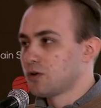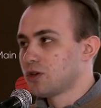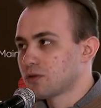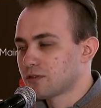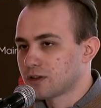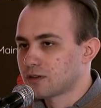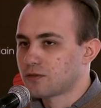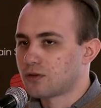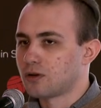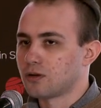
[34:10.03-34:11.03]
We use it
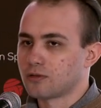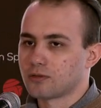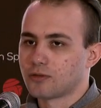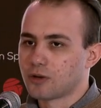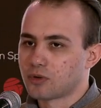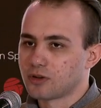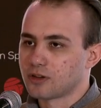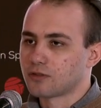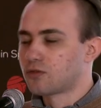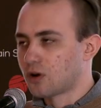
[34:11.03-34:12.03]
for
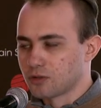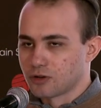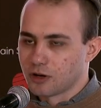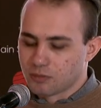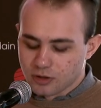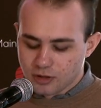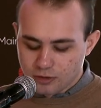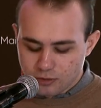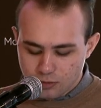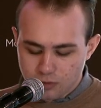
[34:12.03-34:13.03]
Realpolitik from the
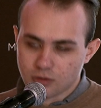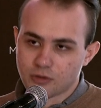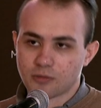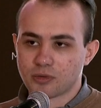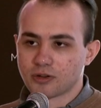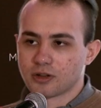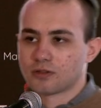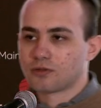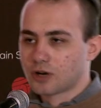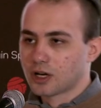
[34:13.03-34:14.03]
Realpolitik 2, Realpolitik
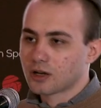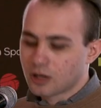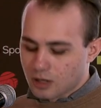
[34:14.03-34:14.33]
3,